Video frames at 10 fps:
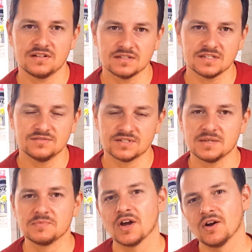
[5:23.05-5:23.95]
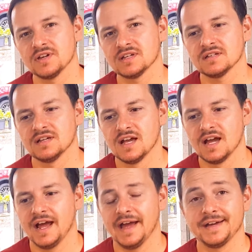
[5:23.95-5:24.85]
I'll, it'll keep going
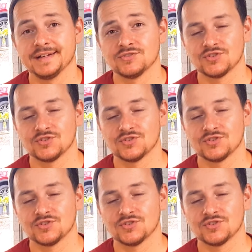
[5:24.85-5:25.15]
and